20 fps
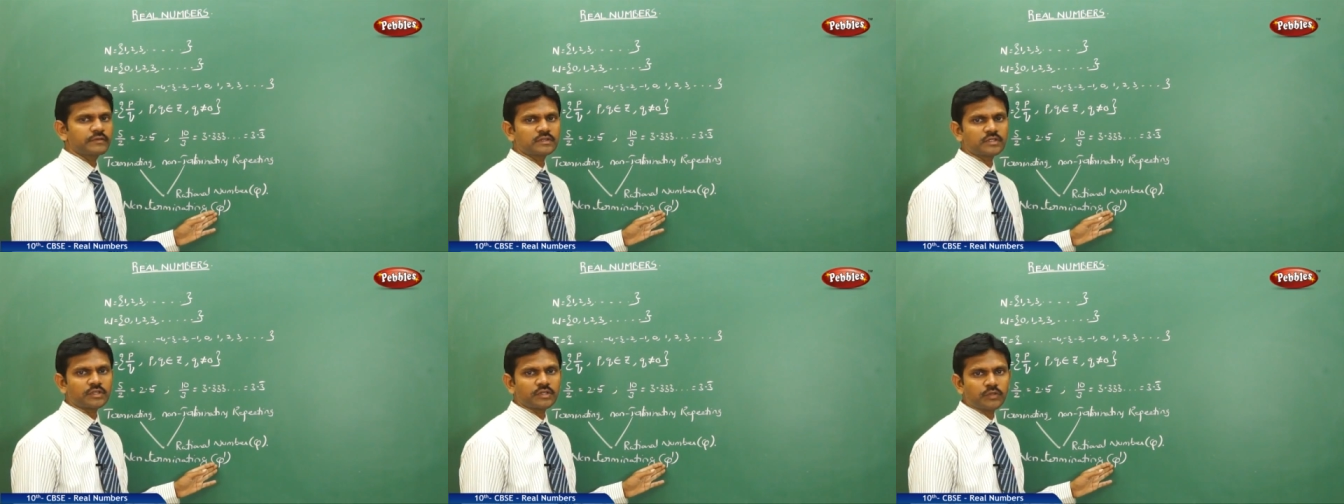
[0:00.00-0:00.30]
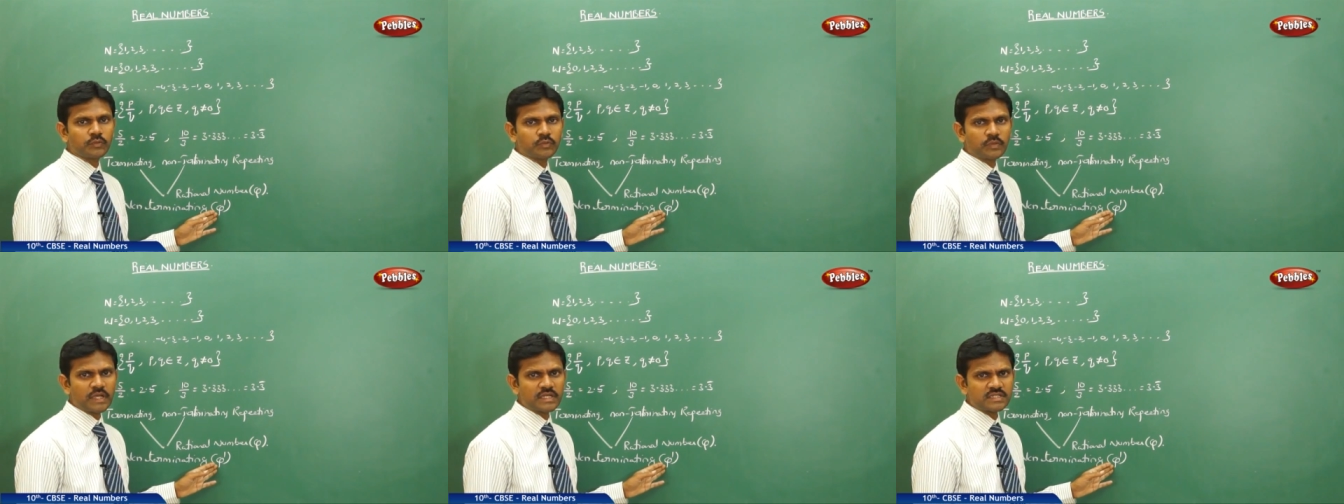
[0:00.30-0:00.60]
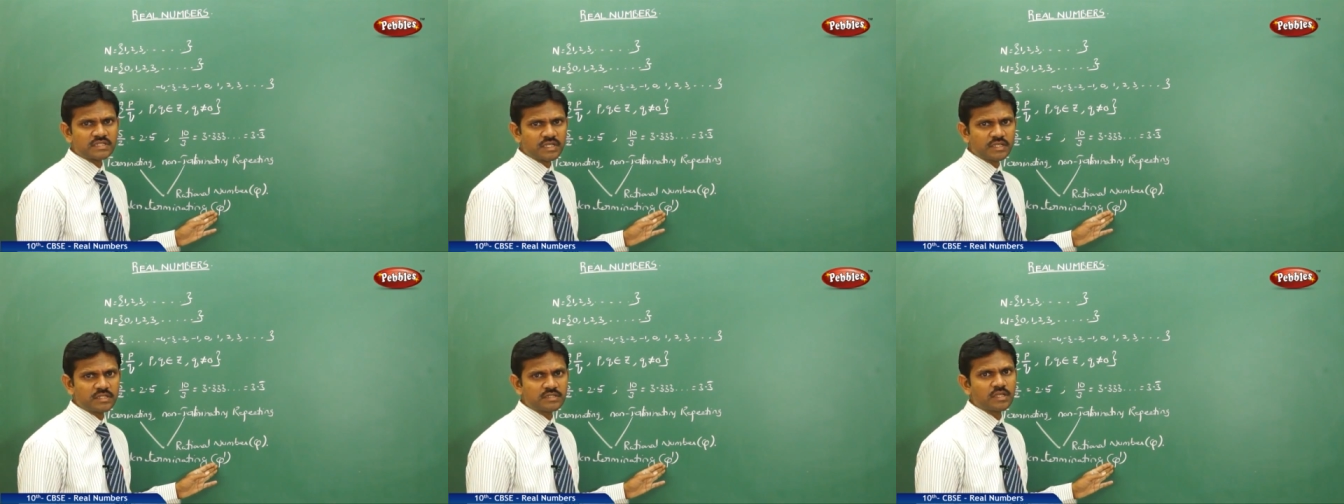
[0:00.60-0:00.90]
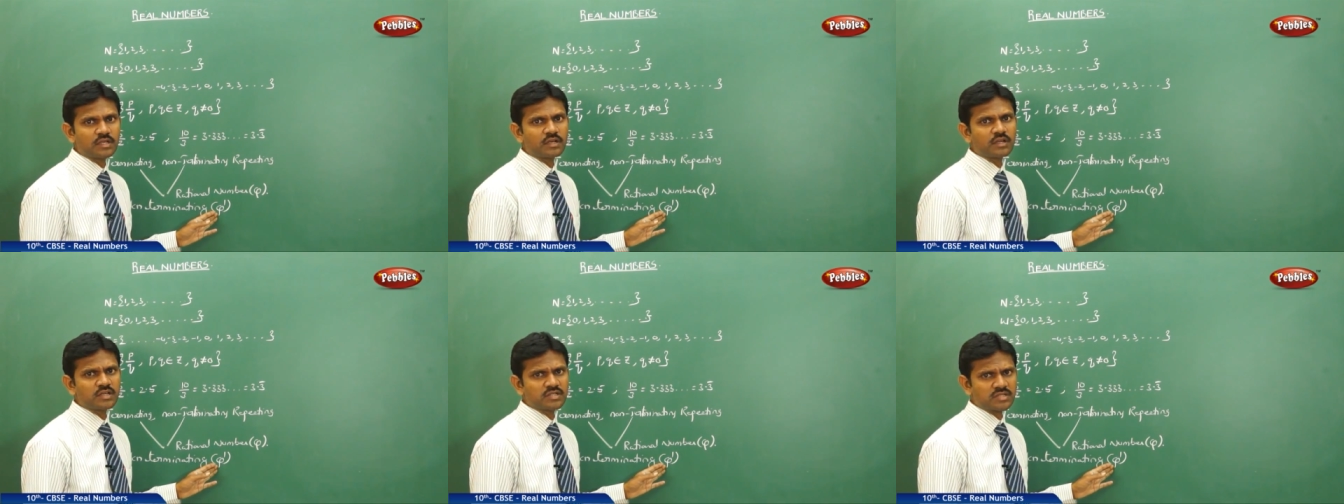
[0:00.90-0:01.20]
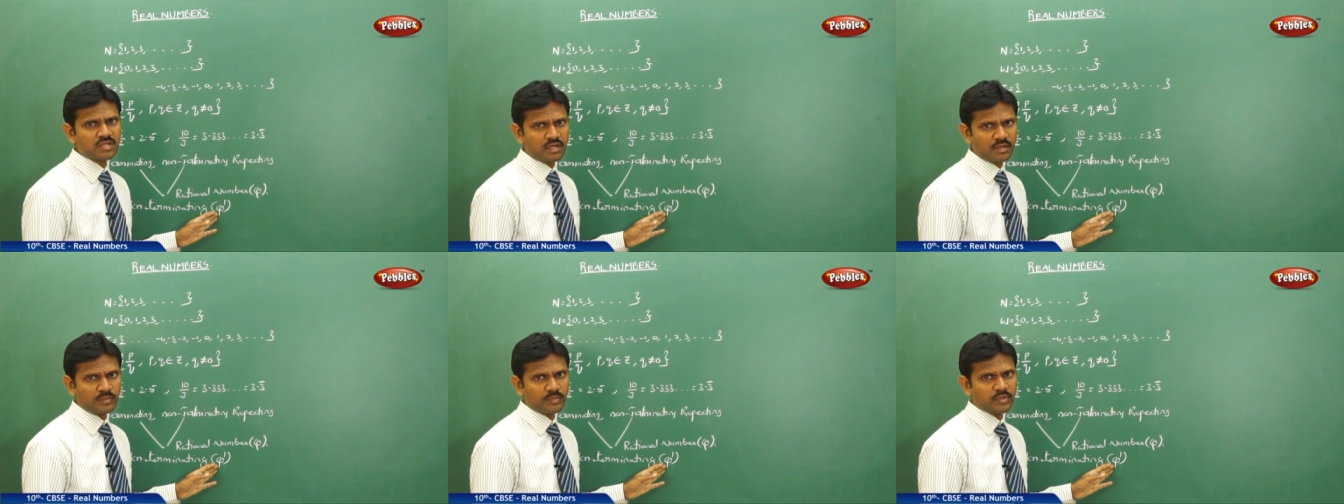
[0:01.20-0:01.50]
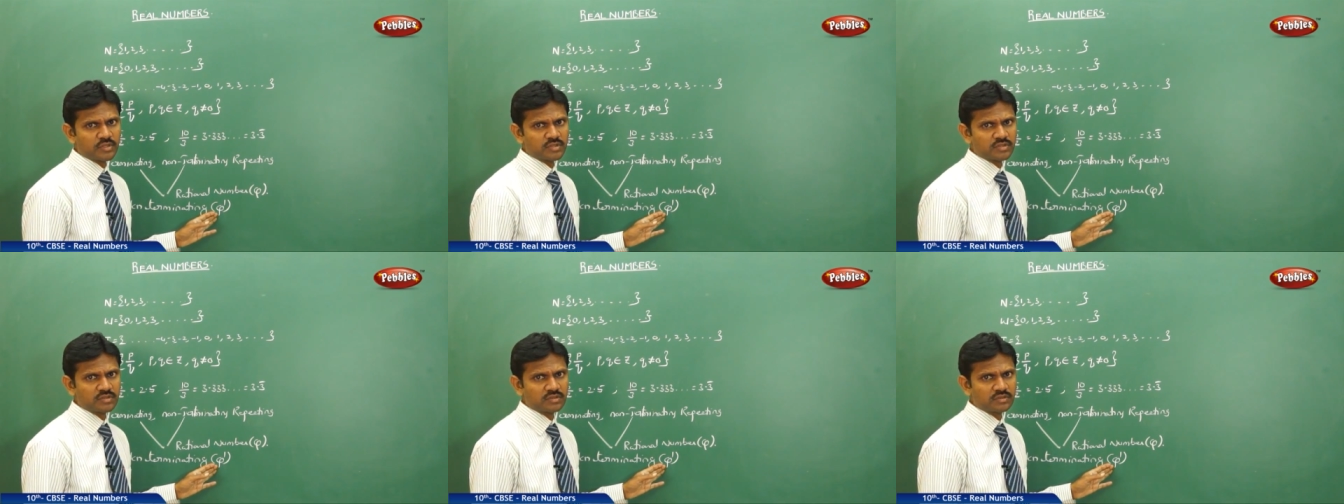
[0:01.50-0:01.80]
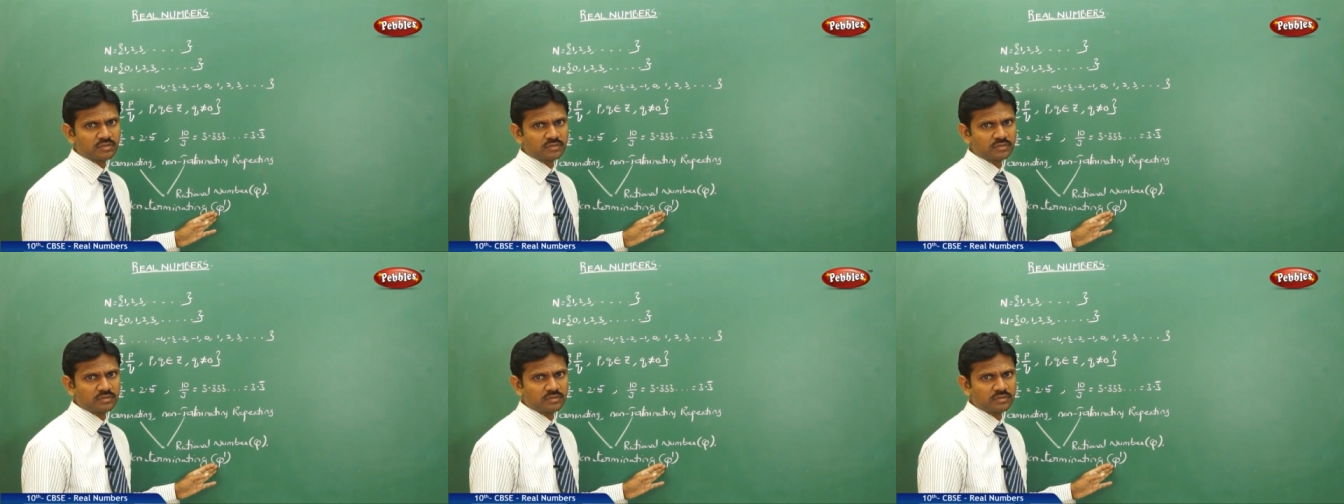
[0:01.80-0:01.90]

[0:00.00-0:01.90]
with the q dash, that is irrational numbers.